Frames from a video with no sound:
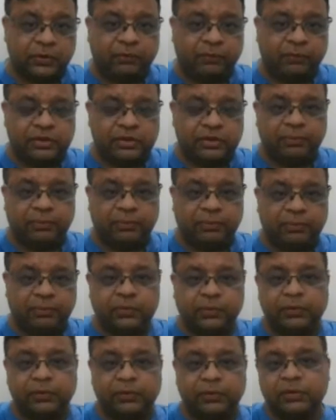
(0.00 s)
of extremist
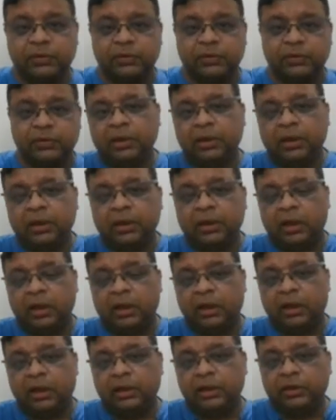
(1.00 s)
views.
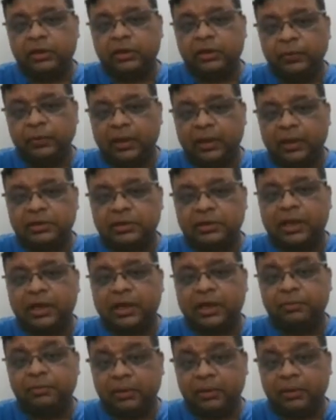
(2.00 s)
In US, I
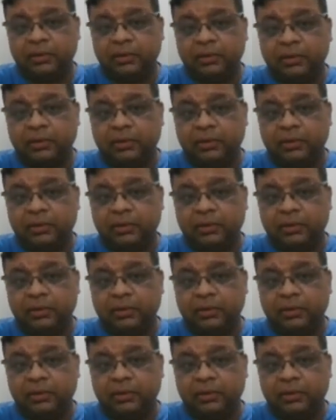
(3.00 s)
have people